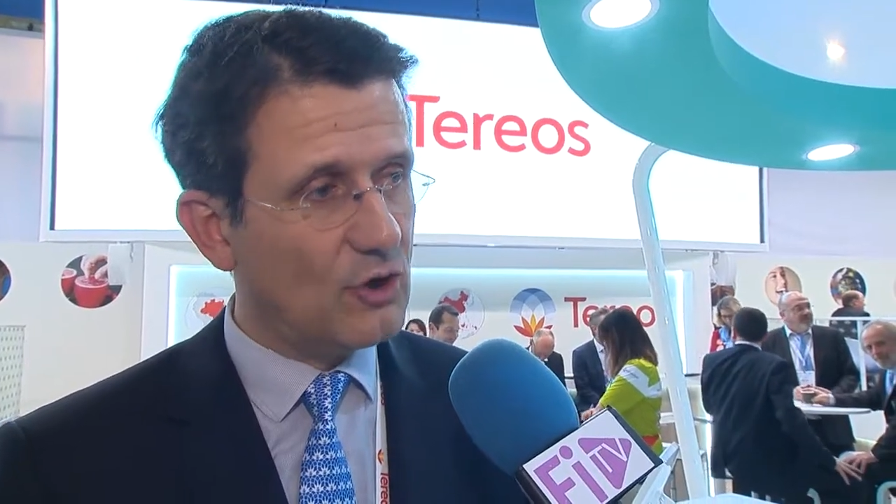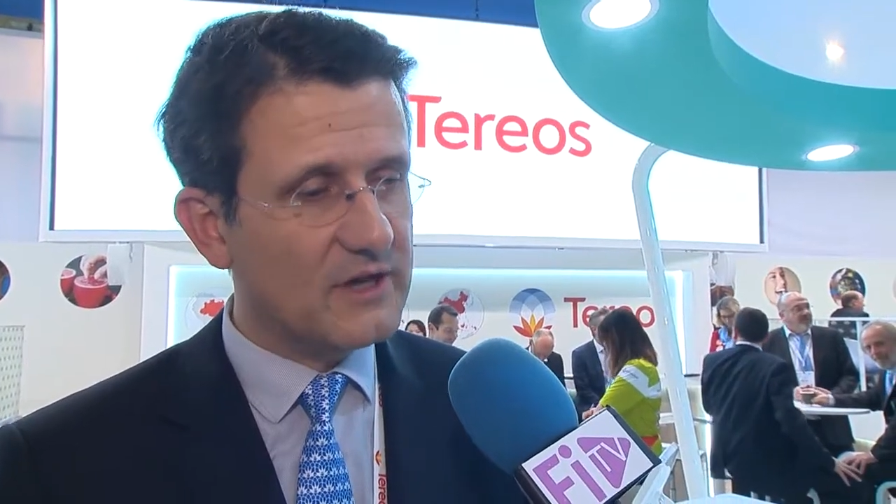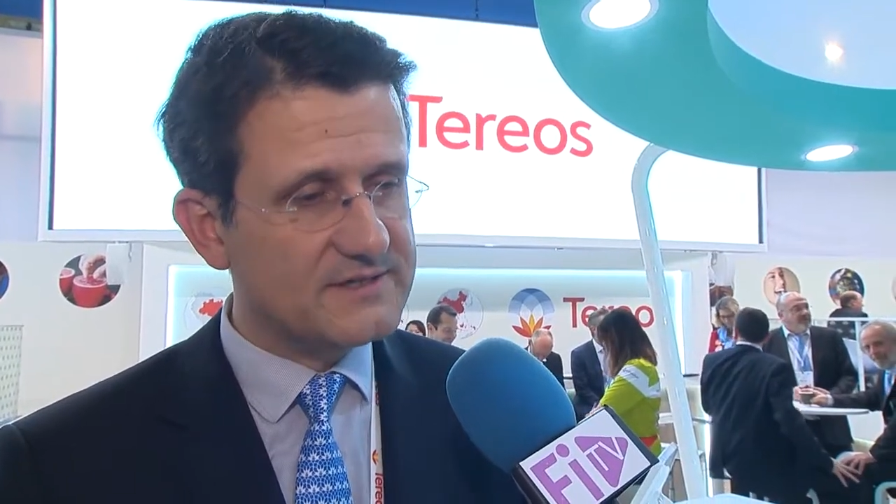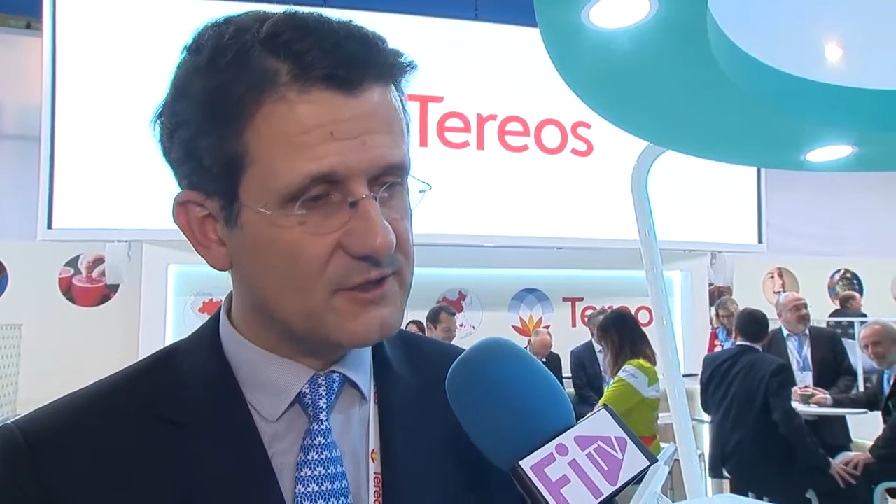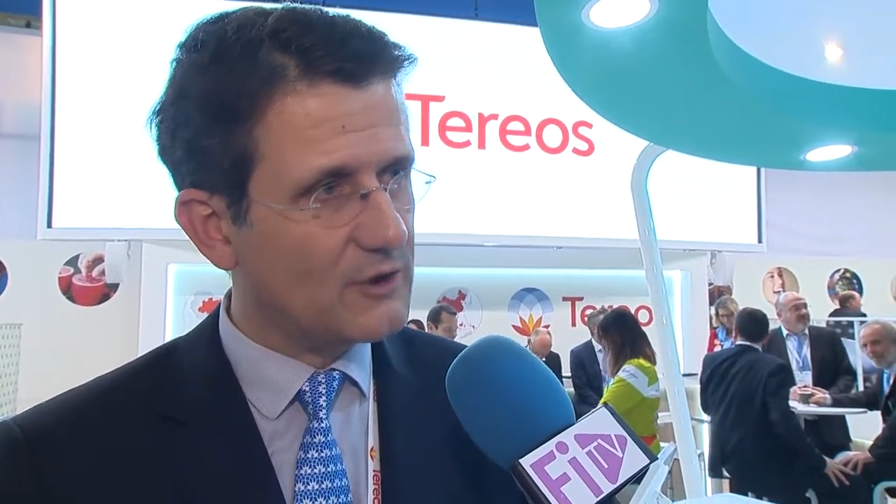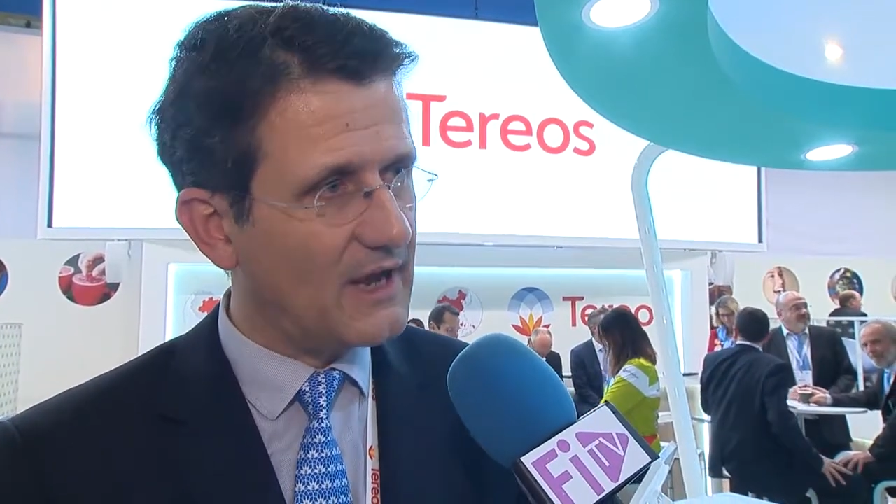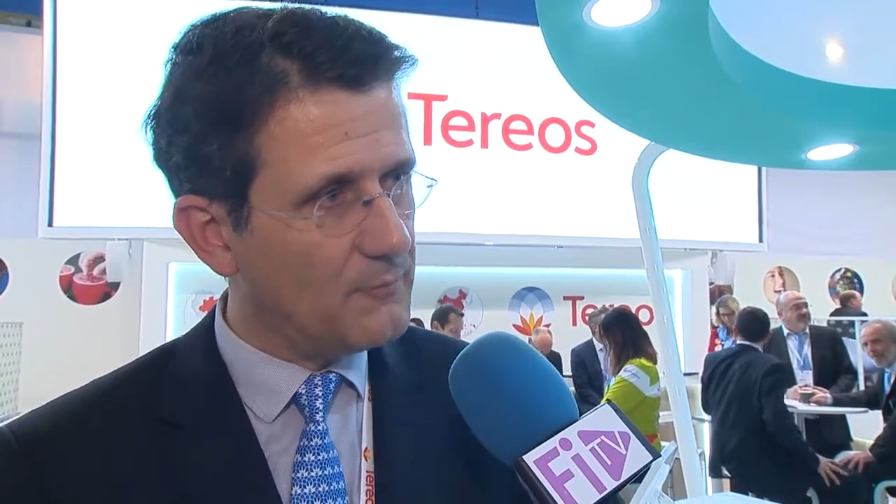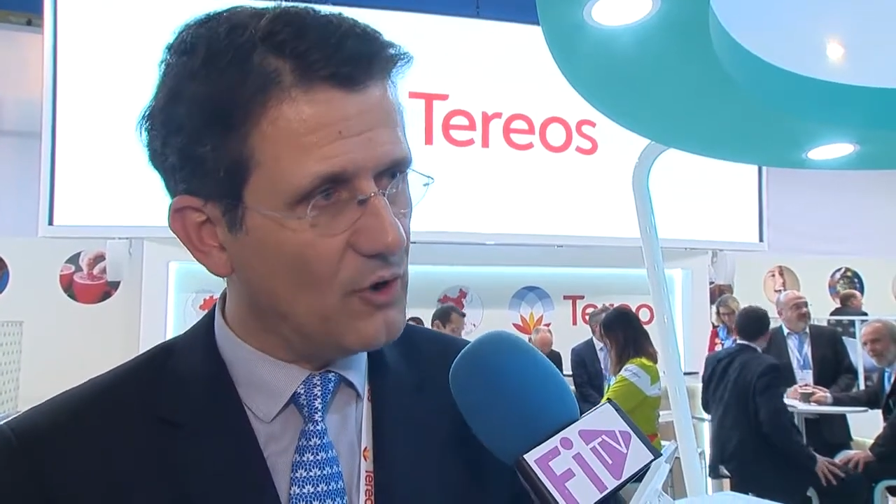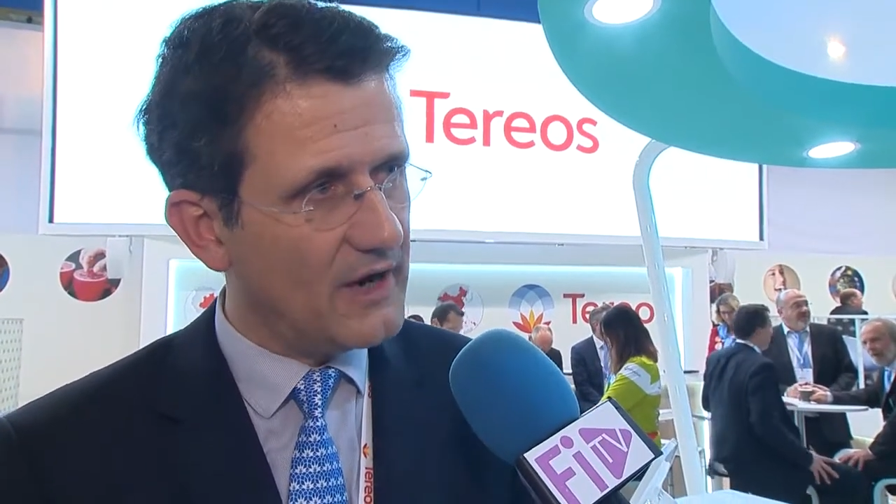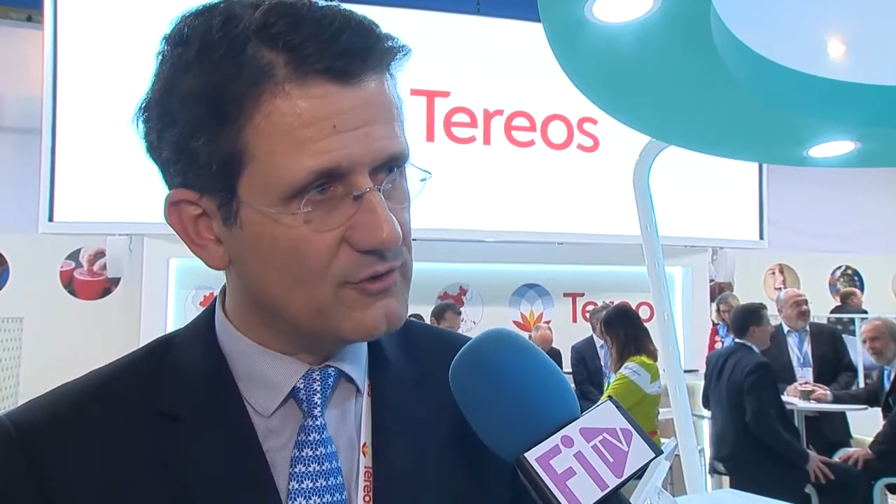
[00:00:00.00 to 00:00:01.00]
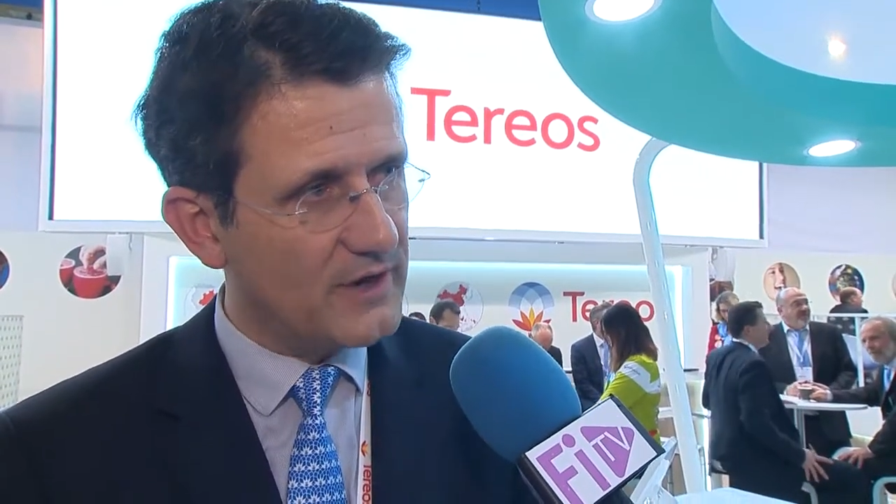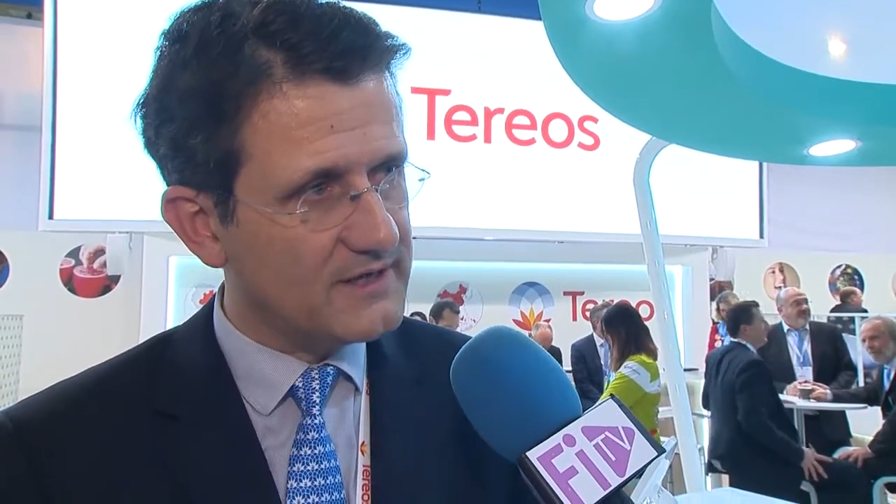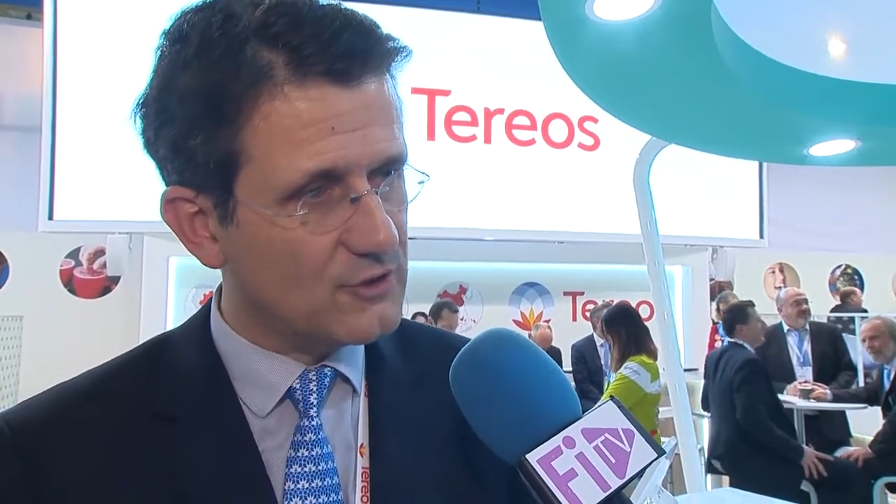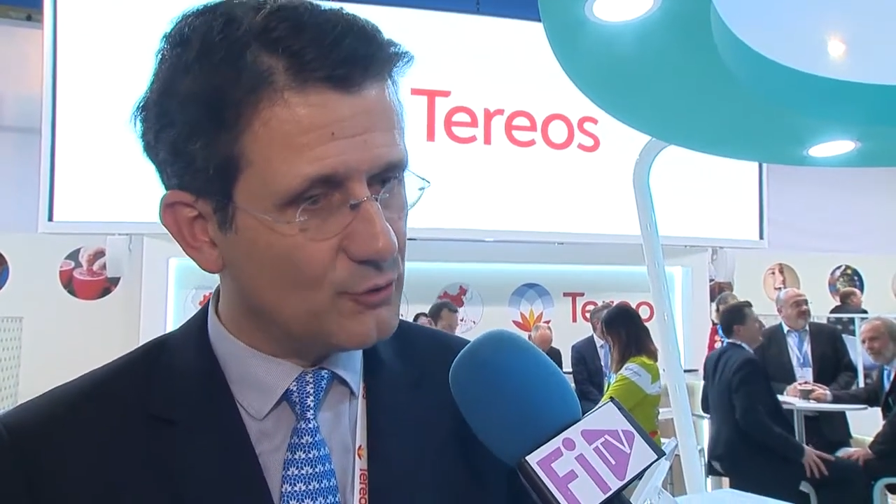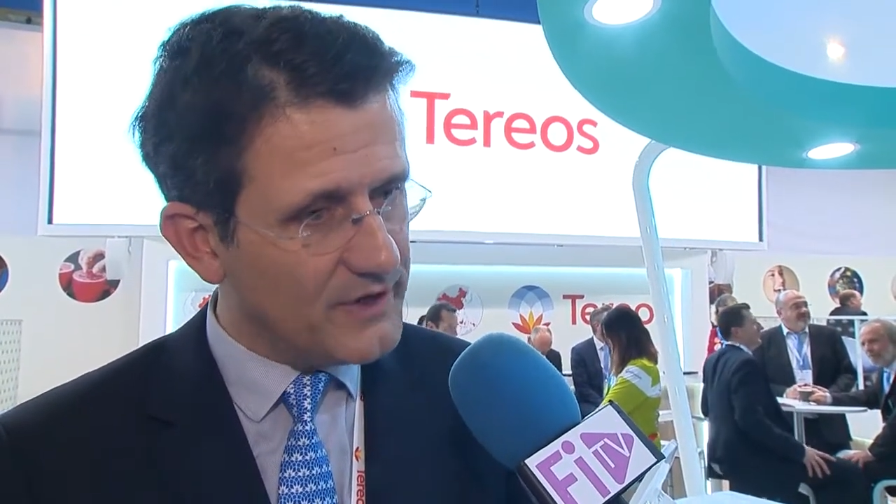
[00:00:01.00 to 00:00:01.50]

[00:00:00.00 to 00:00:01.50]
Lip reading: or let's say the carbohydrates,